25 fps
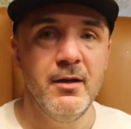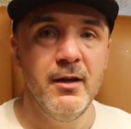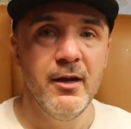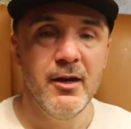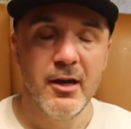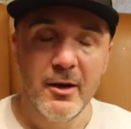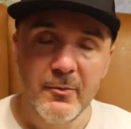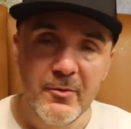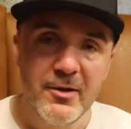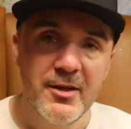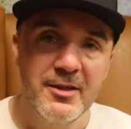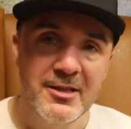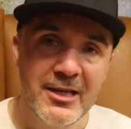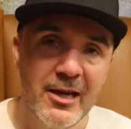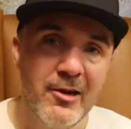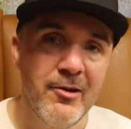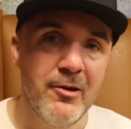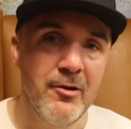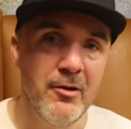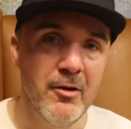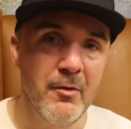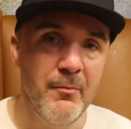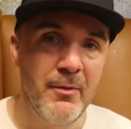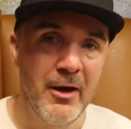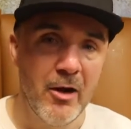And I'm going to tell
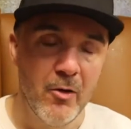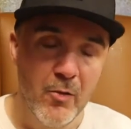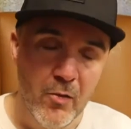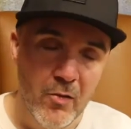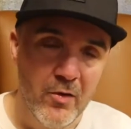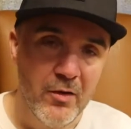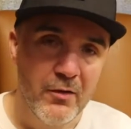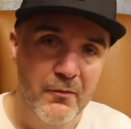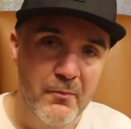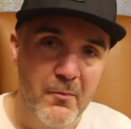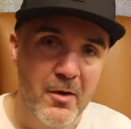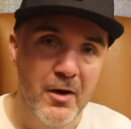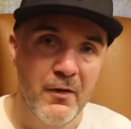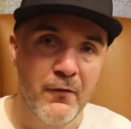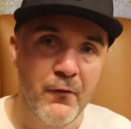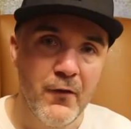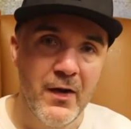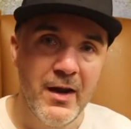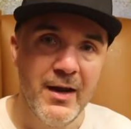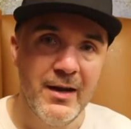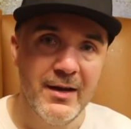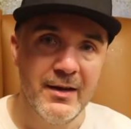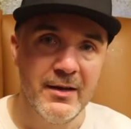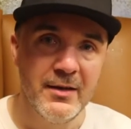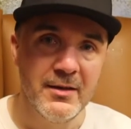you about all of my
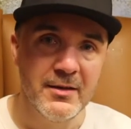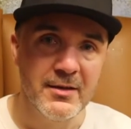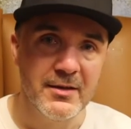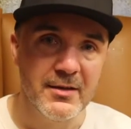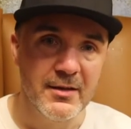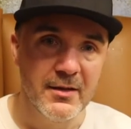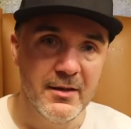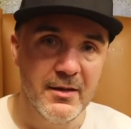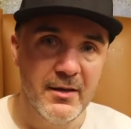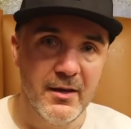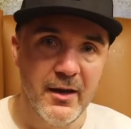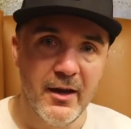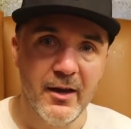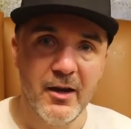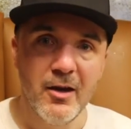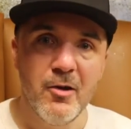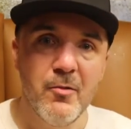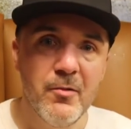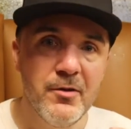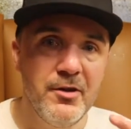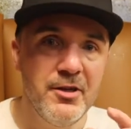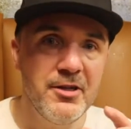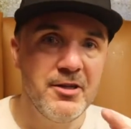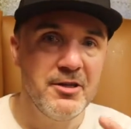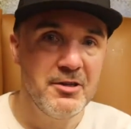failings, and I
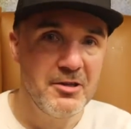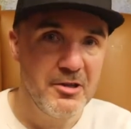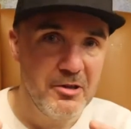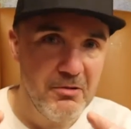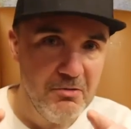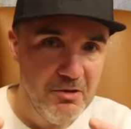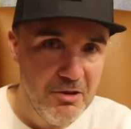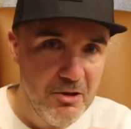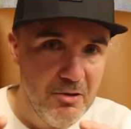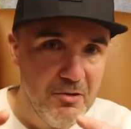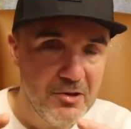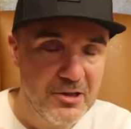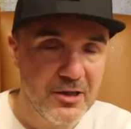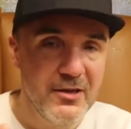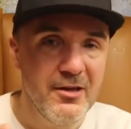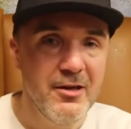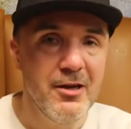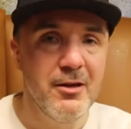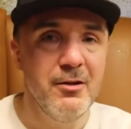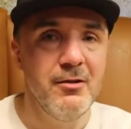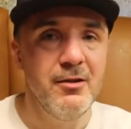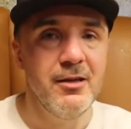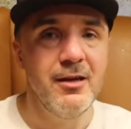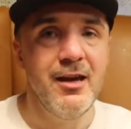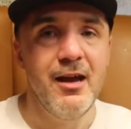want you to
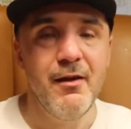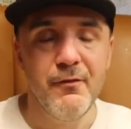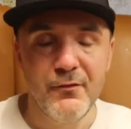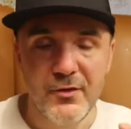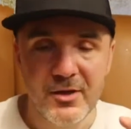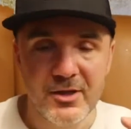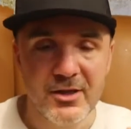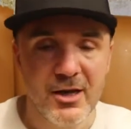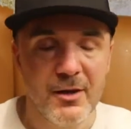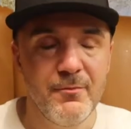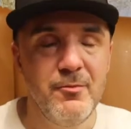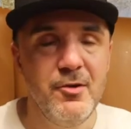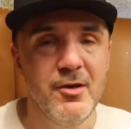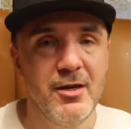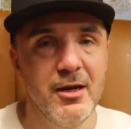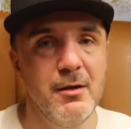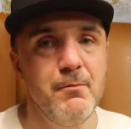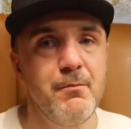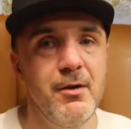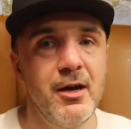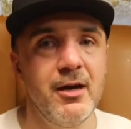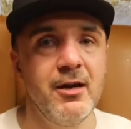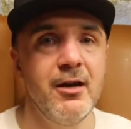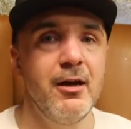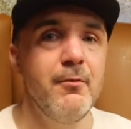know that every time you
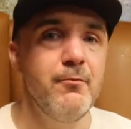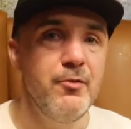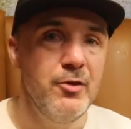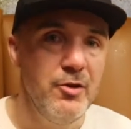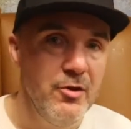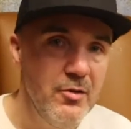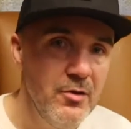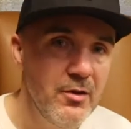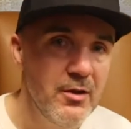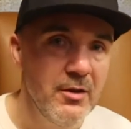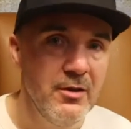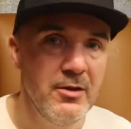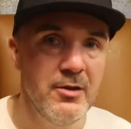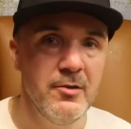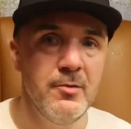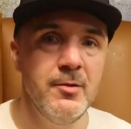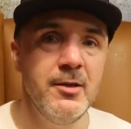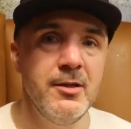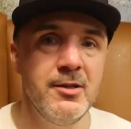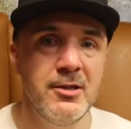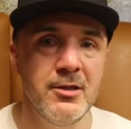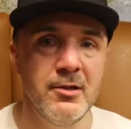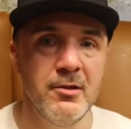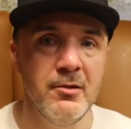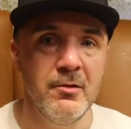get back up, you can do
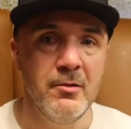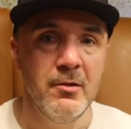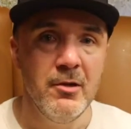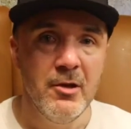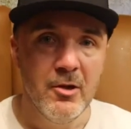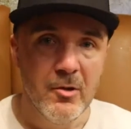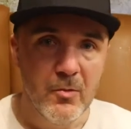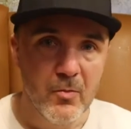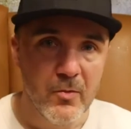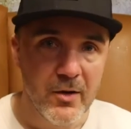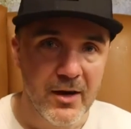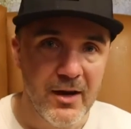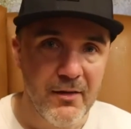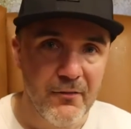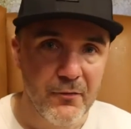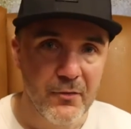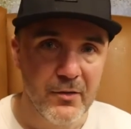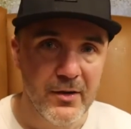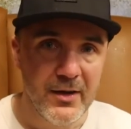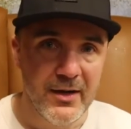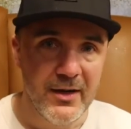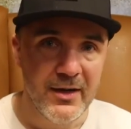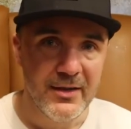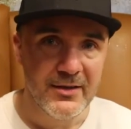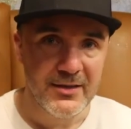it too.
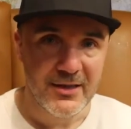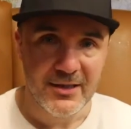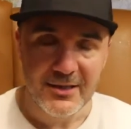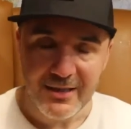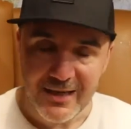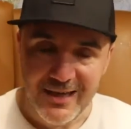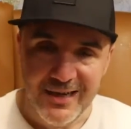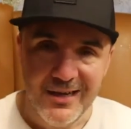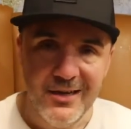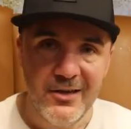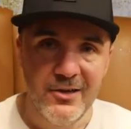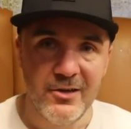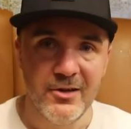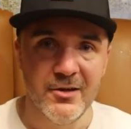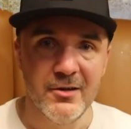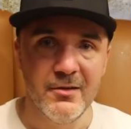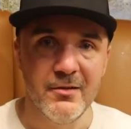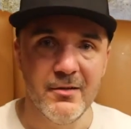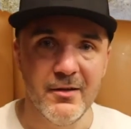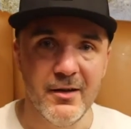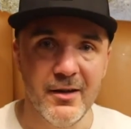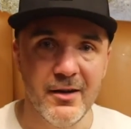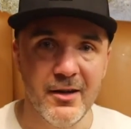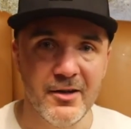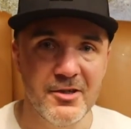Whatever it is, it's in
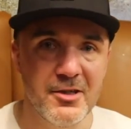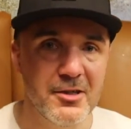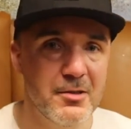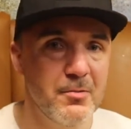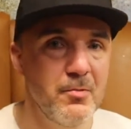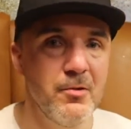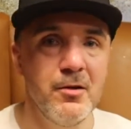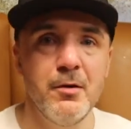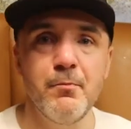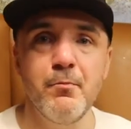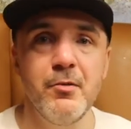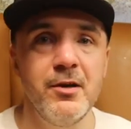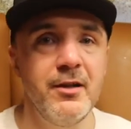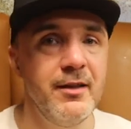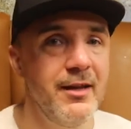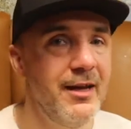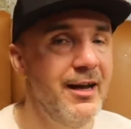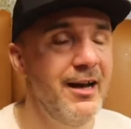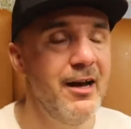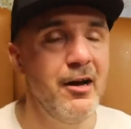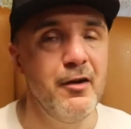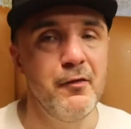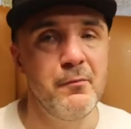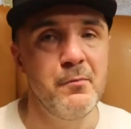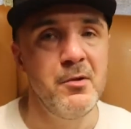you, and I just want to bring that
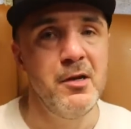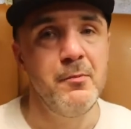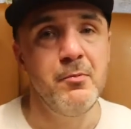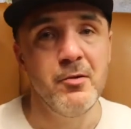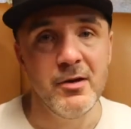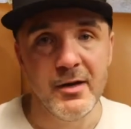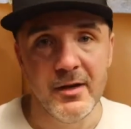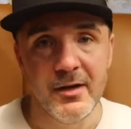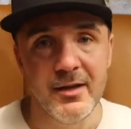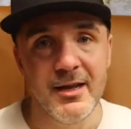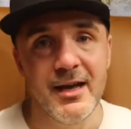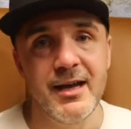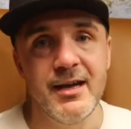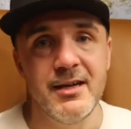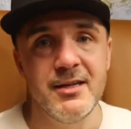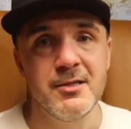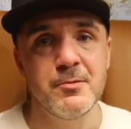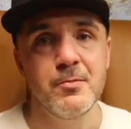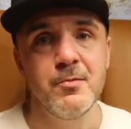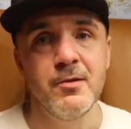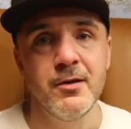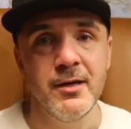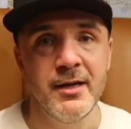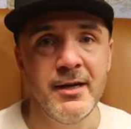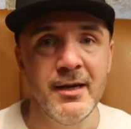out of people, and that
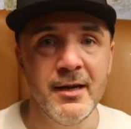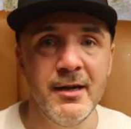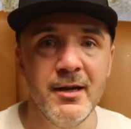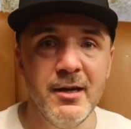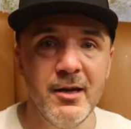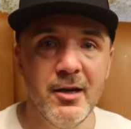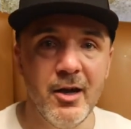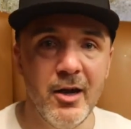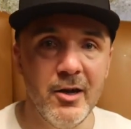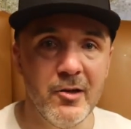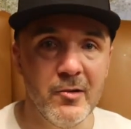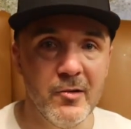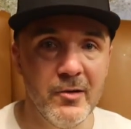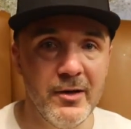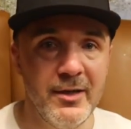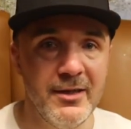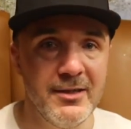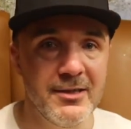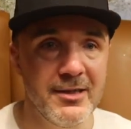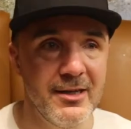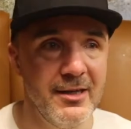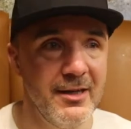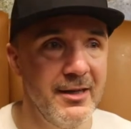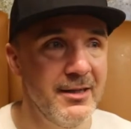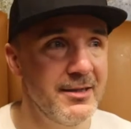is why I got
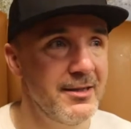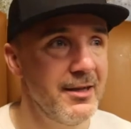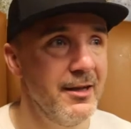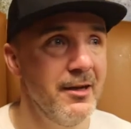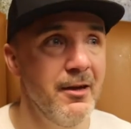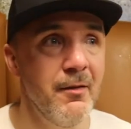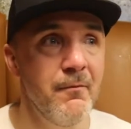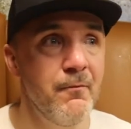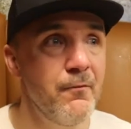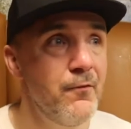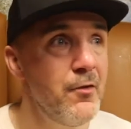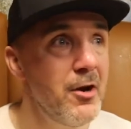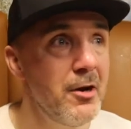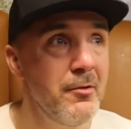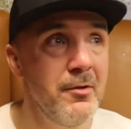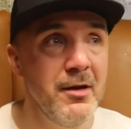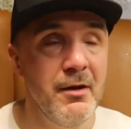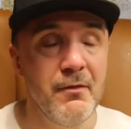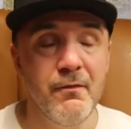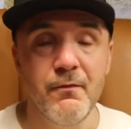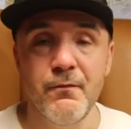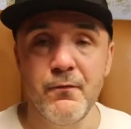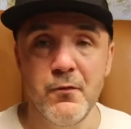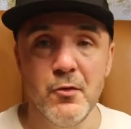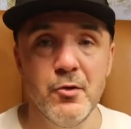into this. And I'm
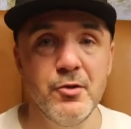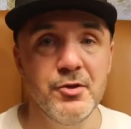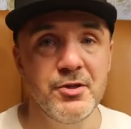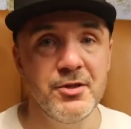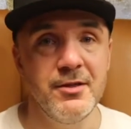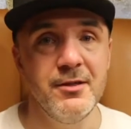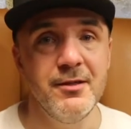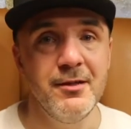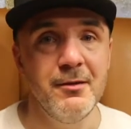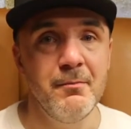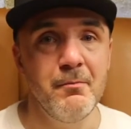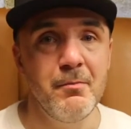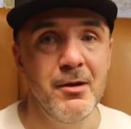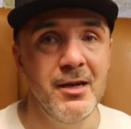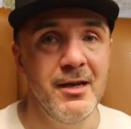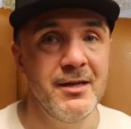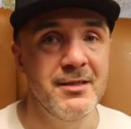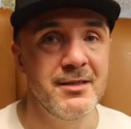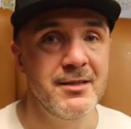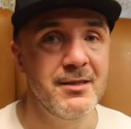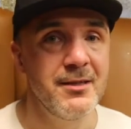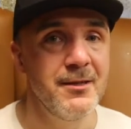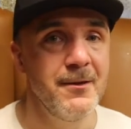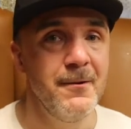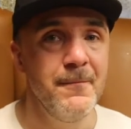very fortunate and
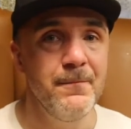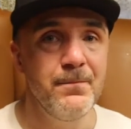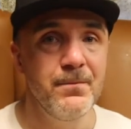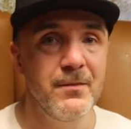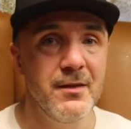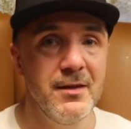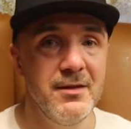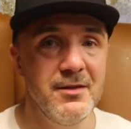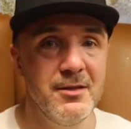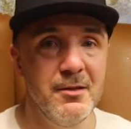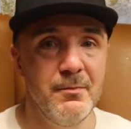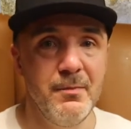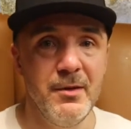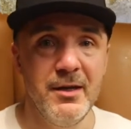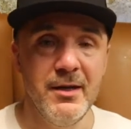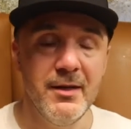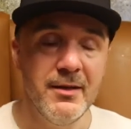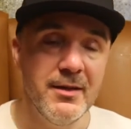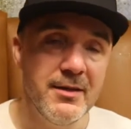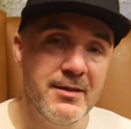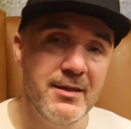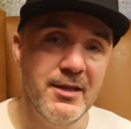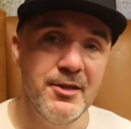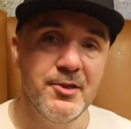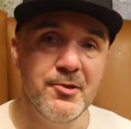blessed to be
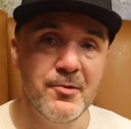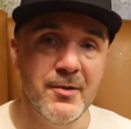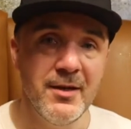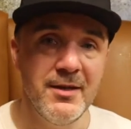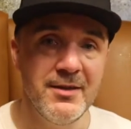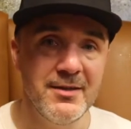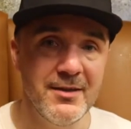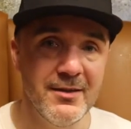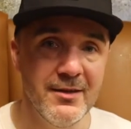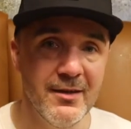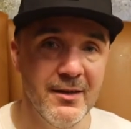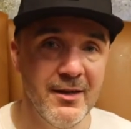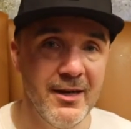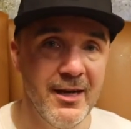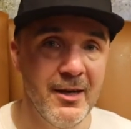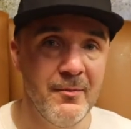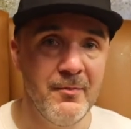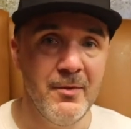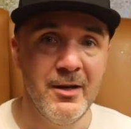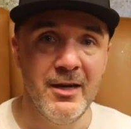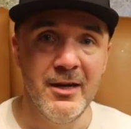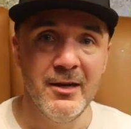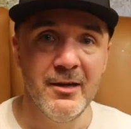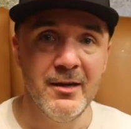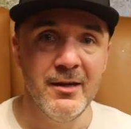in the situation I
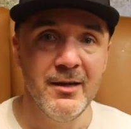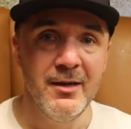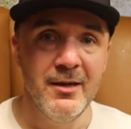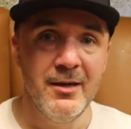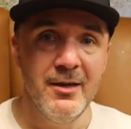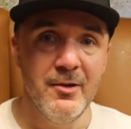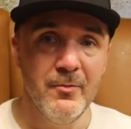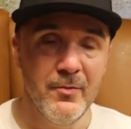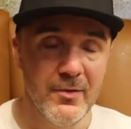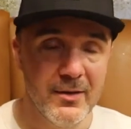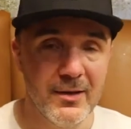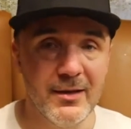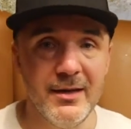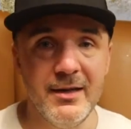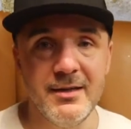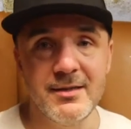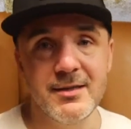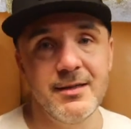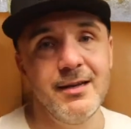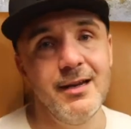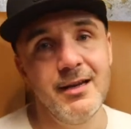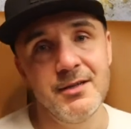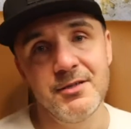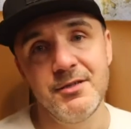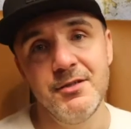am here with the
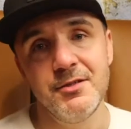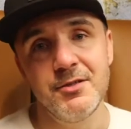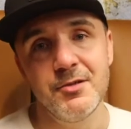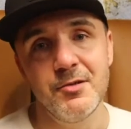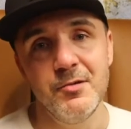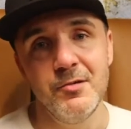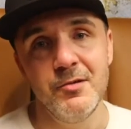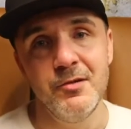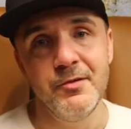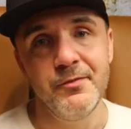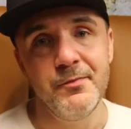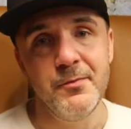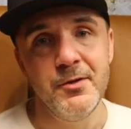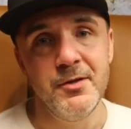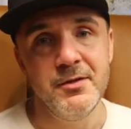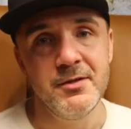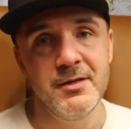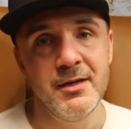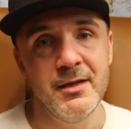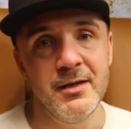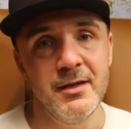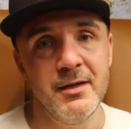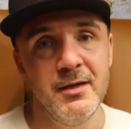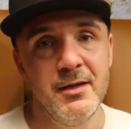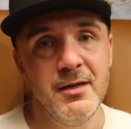Lisa Lasher School of
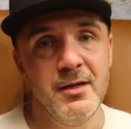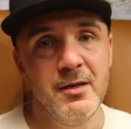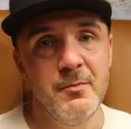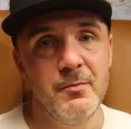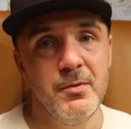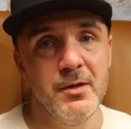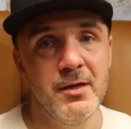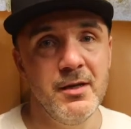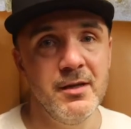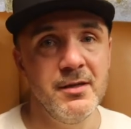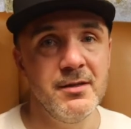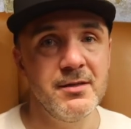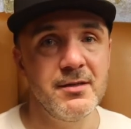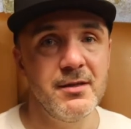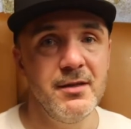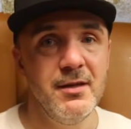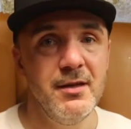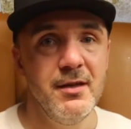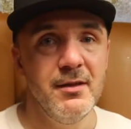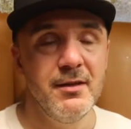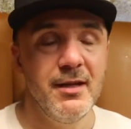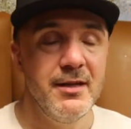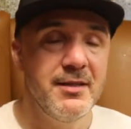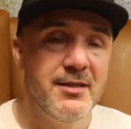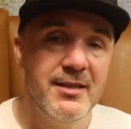Music,
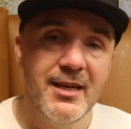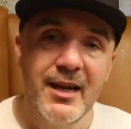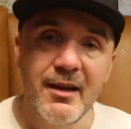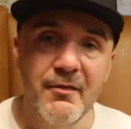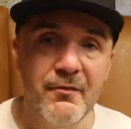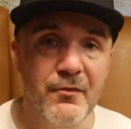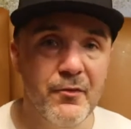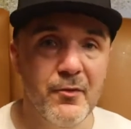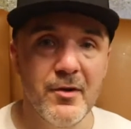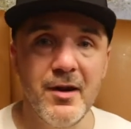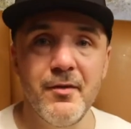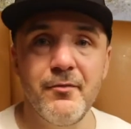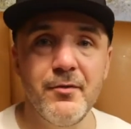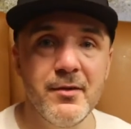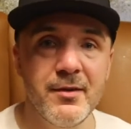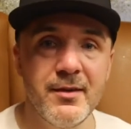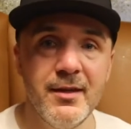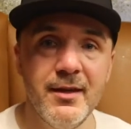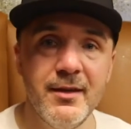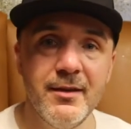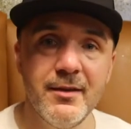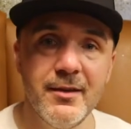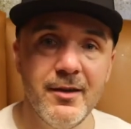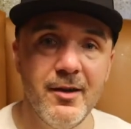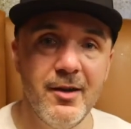because they stand for
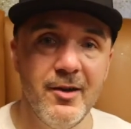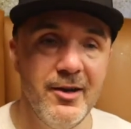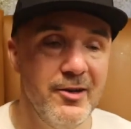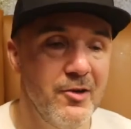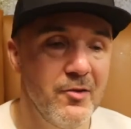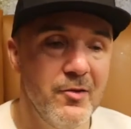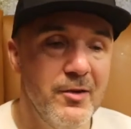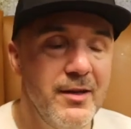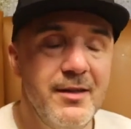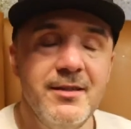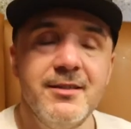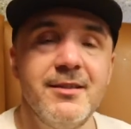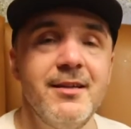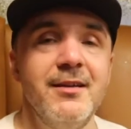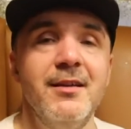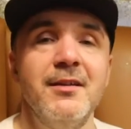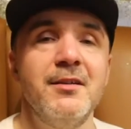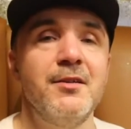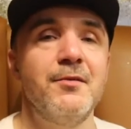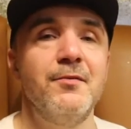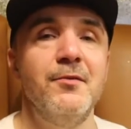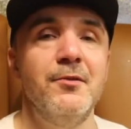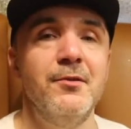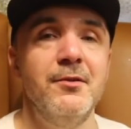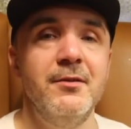everything that I got into
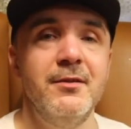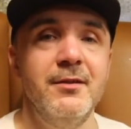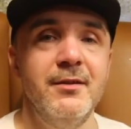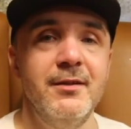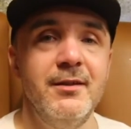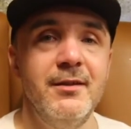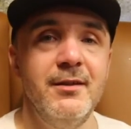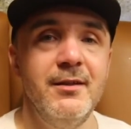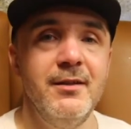this for.